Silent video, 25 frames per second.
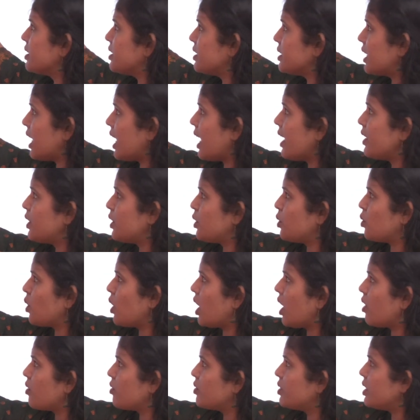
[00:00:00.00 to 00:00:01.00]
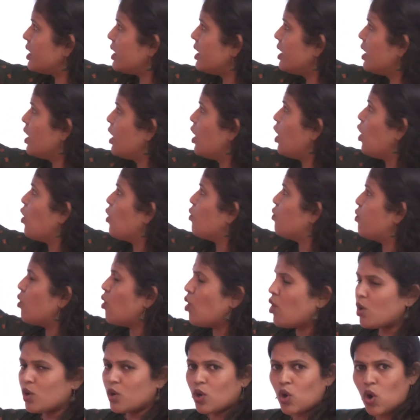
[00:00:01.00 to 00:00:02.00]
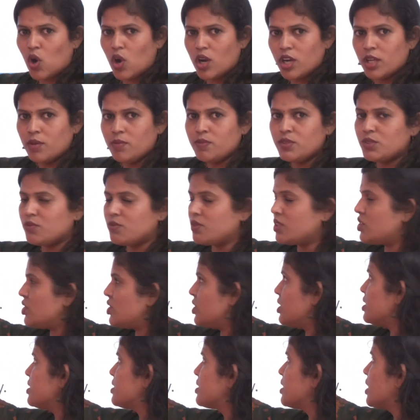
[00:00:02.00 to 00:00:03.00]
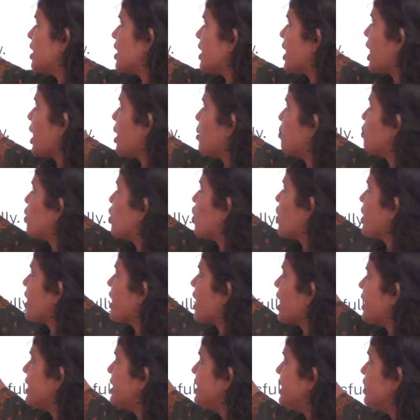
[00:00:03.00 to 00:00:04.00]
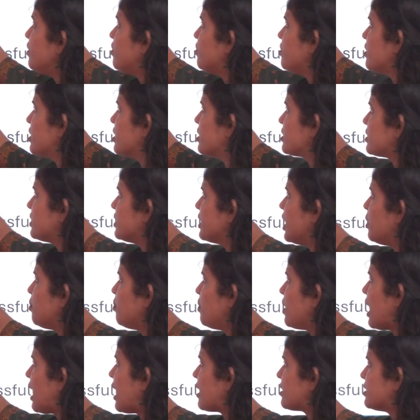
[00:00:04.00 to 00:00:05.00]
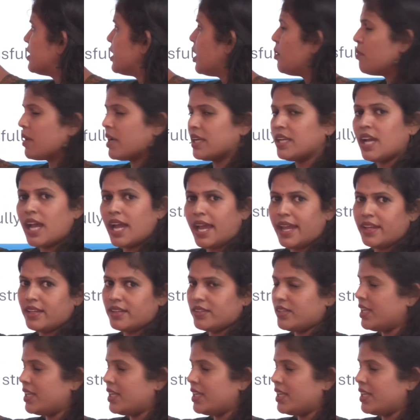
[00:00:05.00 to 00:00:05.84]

In that you have the 4 columns, which is employee ID, first name, last name and hire